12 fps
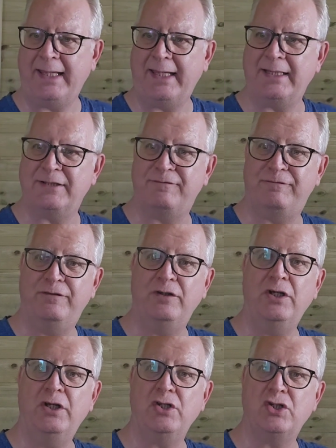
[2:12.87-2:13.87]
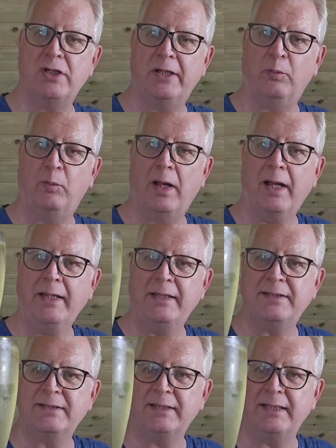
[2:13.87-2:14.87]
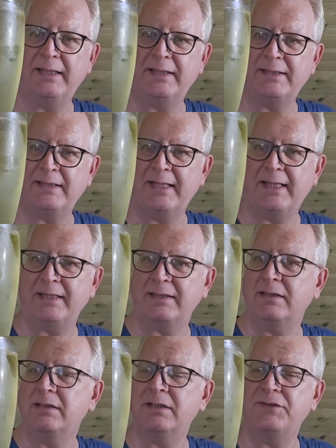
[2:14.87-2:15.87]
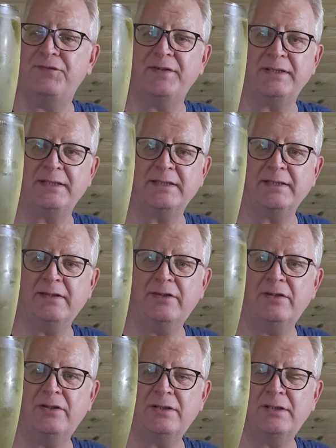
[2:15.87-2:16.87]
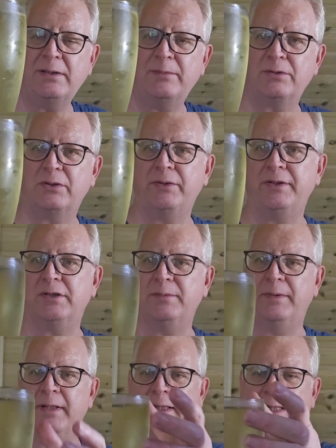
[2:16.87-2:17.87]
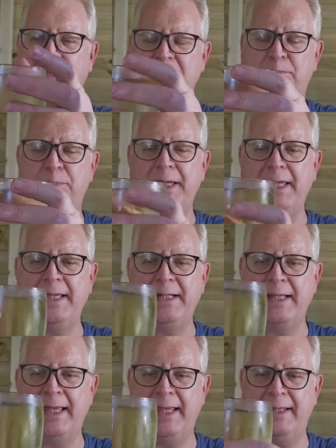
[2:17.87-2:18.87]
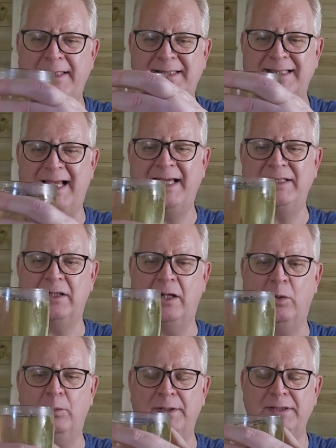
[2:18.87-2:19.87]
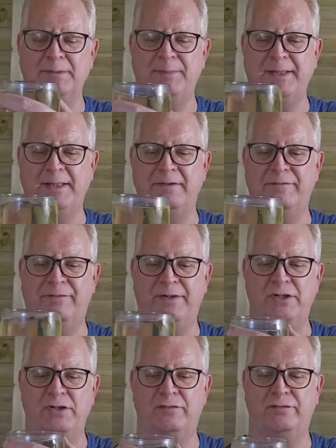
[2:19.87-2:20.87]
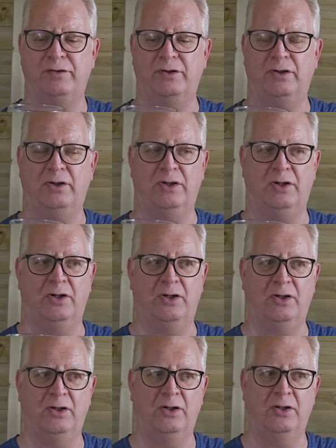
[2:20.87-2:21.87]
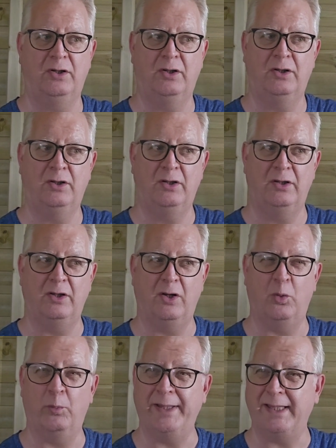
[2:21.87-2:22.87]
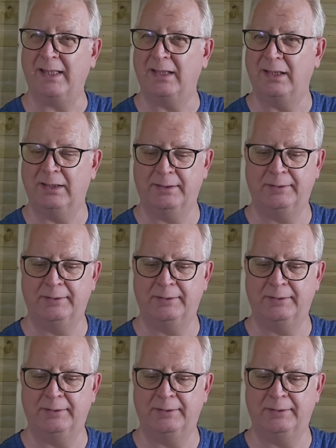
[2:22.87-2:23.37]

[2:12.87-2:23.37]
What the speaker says: it is virtually white, it isn't as fizzy as I thought it was going to be. This is ice cold, this has been in the fridge for a week.